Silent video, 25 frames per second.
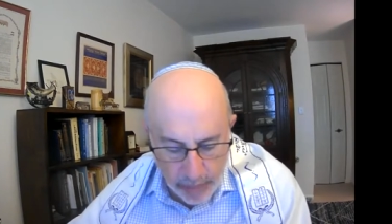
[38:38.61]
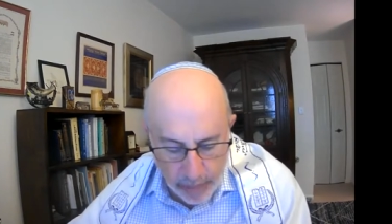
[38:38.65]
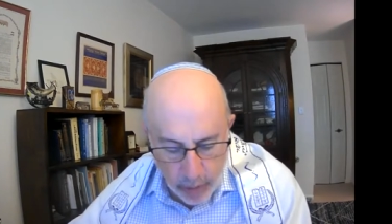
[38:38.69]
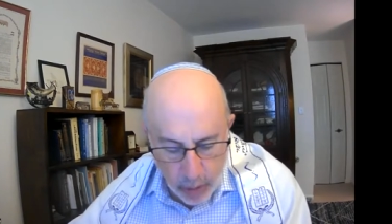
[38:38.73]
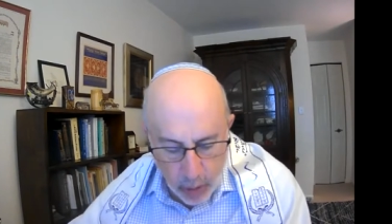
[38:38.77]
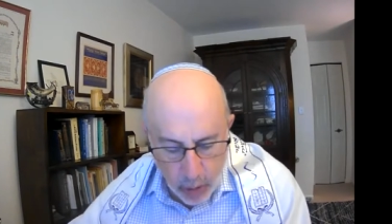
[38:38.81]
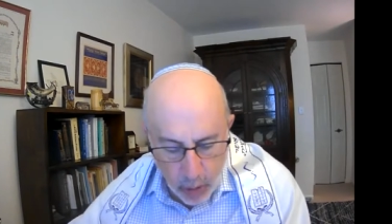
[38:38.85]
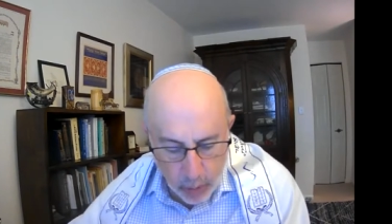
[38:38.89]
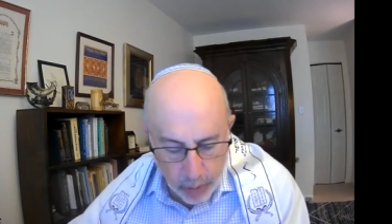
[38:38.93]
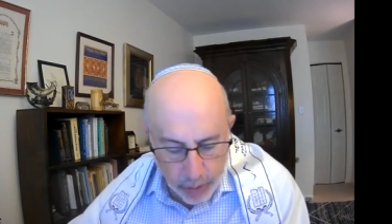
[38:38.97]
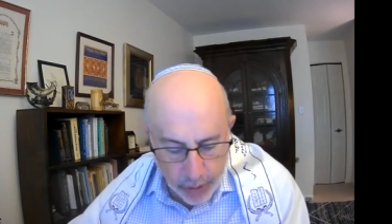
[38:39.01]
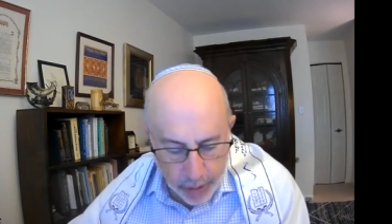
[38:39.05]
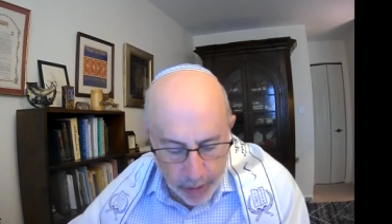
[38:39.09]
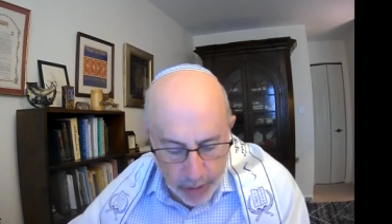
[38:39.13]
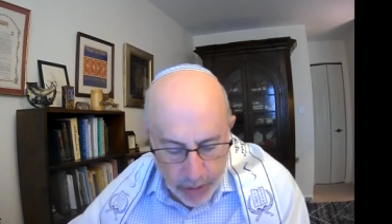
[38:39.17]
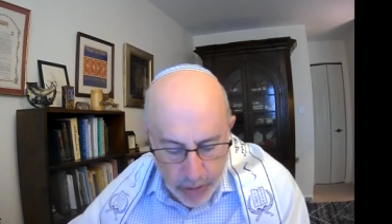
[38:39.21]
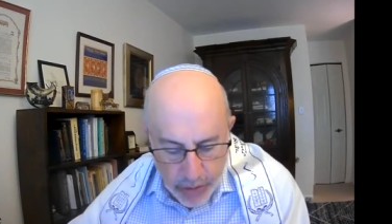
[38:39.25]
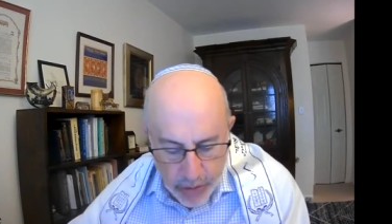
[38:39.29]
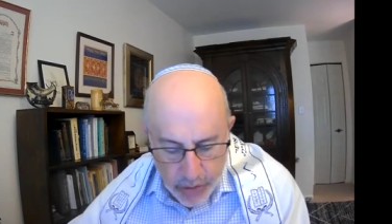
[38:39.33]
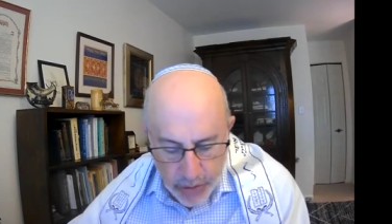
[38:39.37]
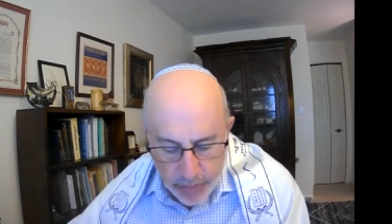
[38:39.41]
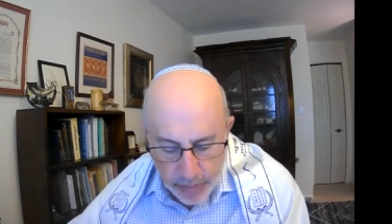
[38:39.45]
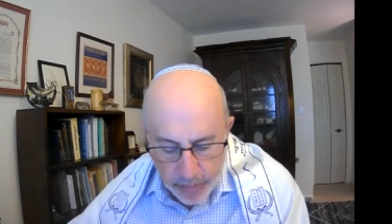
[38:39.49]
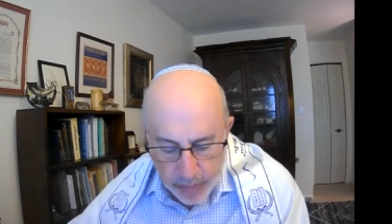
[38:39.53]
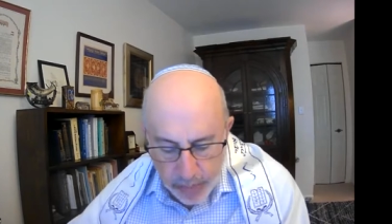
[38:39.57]
for
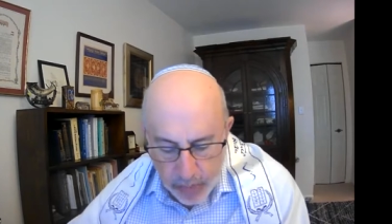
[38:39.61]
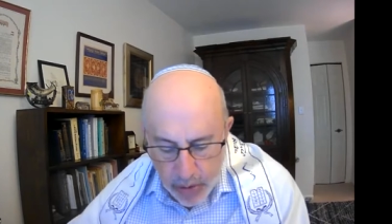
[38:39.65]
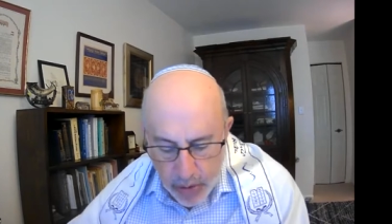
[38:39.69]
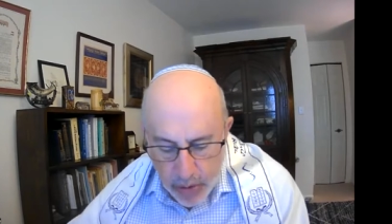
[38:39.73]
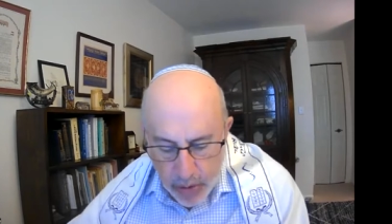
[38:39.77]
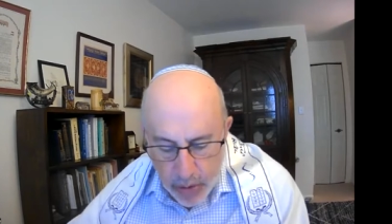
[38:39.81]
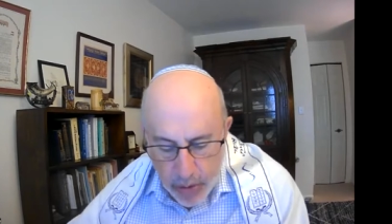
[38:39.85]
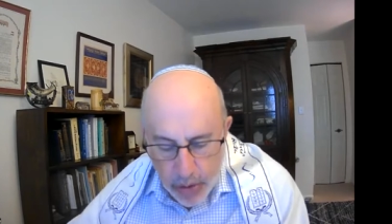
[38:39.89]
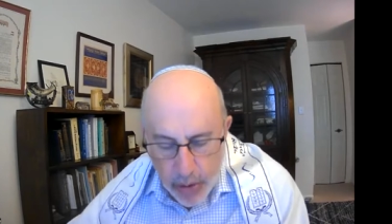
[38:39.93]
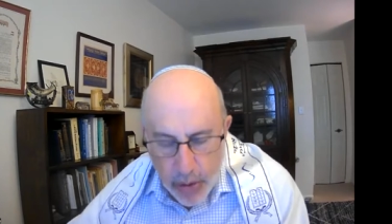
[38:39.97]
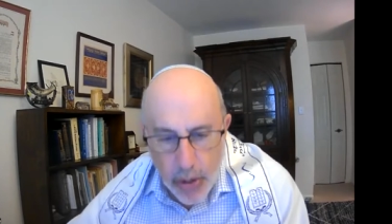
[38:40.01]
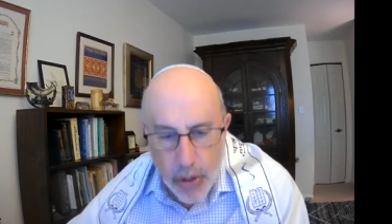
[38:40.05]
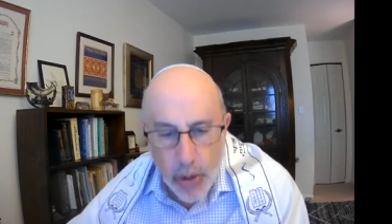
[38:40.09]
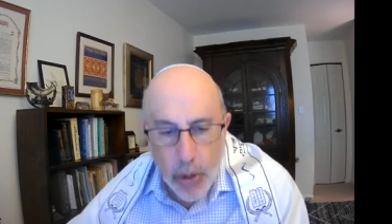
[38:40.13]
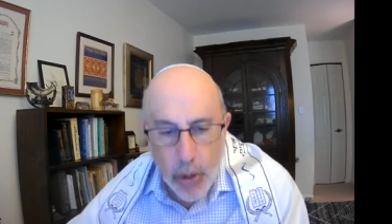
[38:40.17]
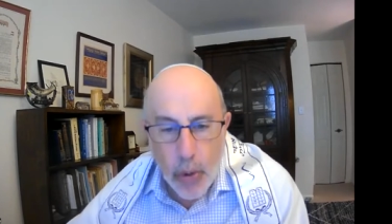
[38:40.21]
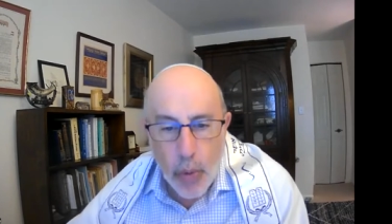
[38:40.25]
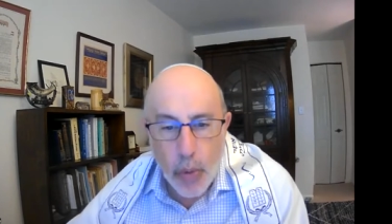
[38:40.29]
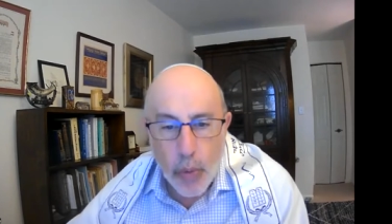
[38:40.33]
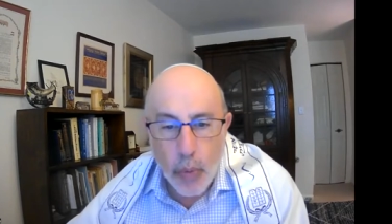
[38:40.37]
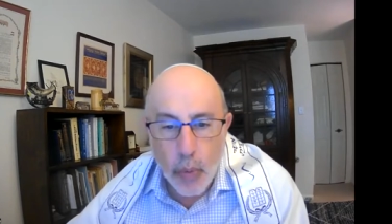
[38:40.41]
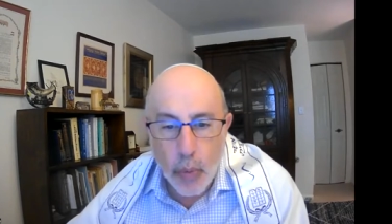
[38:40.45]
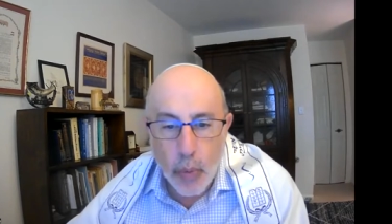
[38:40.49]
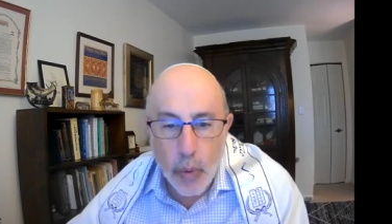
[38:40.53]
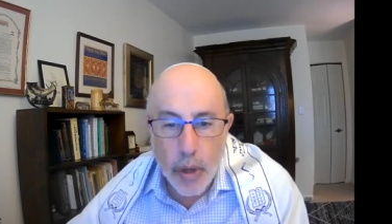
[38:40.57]
holiness.
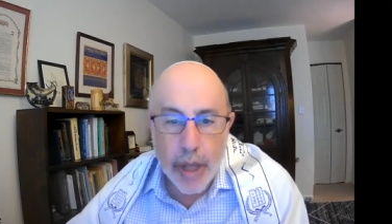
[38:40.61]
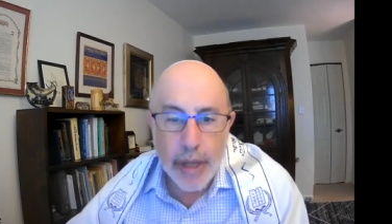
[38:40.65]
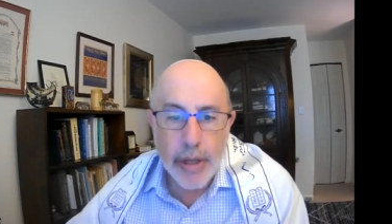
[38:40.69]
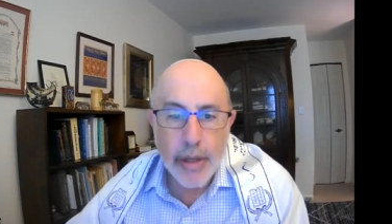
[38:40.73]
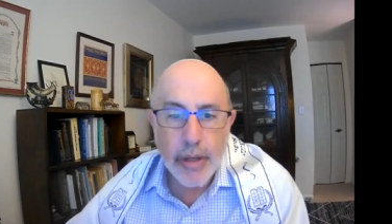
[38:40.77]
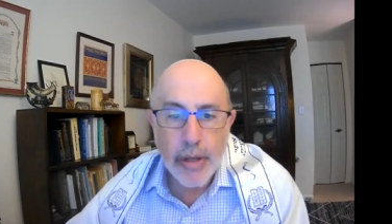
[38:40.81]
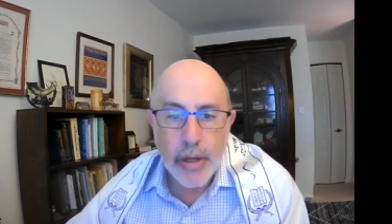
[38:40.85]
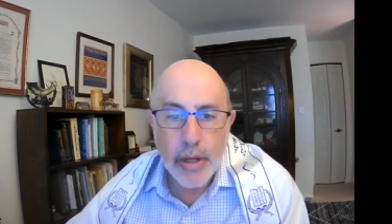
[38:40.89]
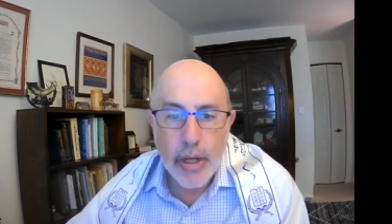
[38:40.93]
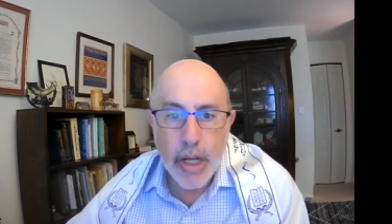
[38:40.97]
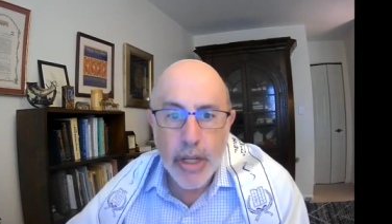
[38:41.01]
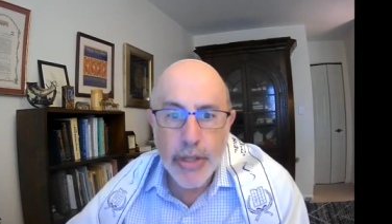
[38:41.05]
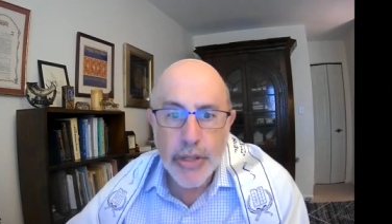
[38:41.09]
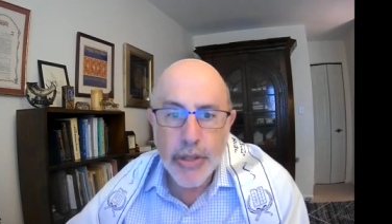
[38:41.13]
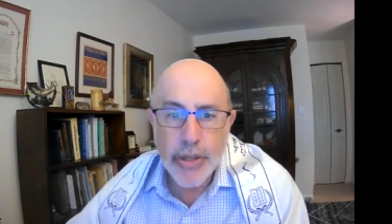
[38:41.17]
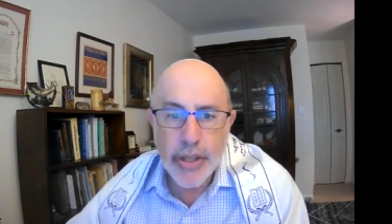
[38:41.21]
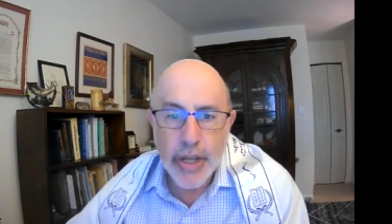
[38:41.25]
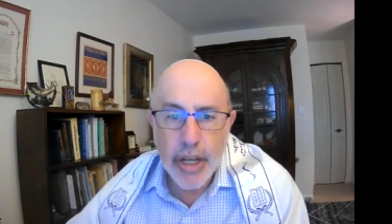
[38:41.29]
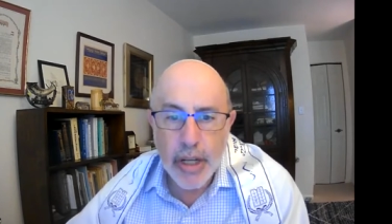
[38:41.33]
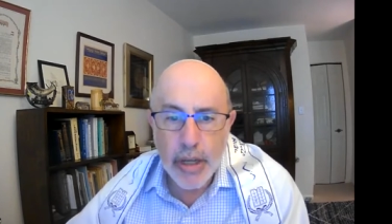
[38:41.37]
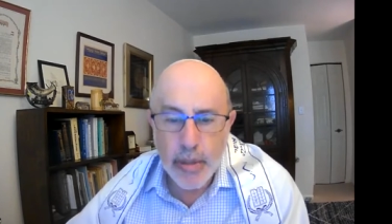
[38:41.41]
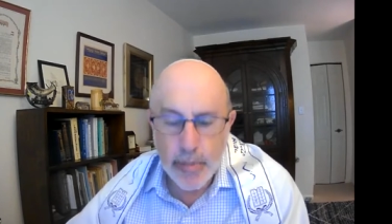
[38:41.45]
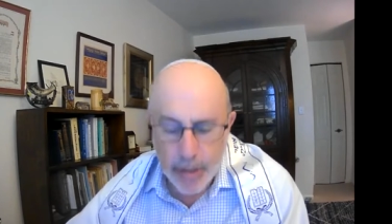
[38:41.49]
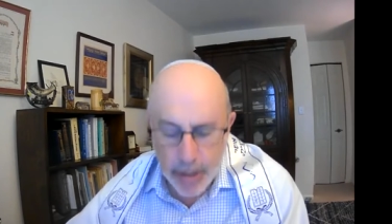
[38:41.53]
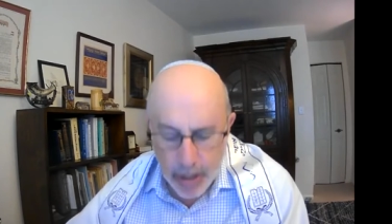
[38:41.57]
When does it
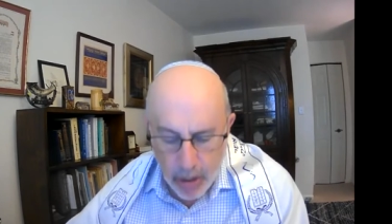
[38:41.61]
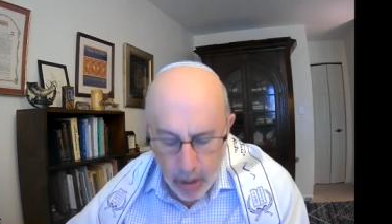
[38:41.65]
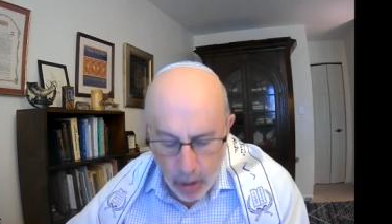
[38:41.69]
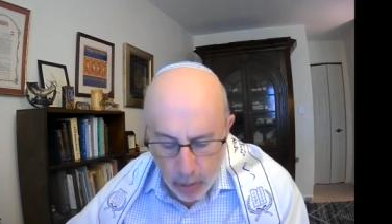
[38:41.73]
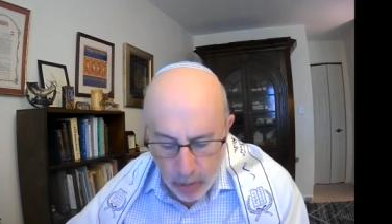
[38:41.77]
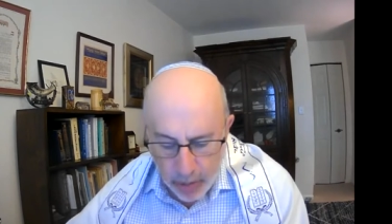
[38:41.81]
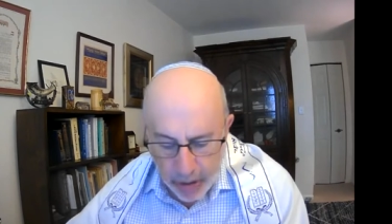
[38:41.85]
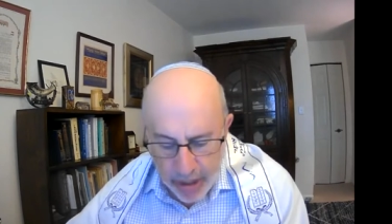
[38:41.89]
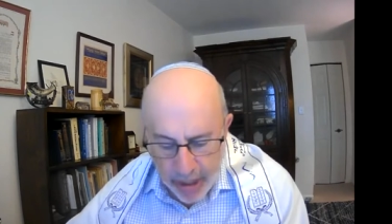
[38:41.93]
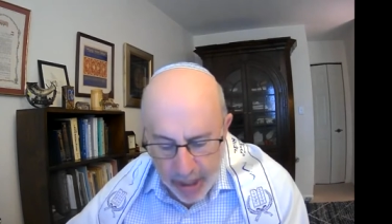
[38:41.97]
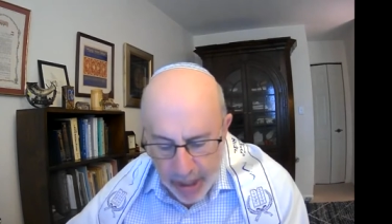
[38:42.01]
say to be holy?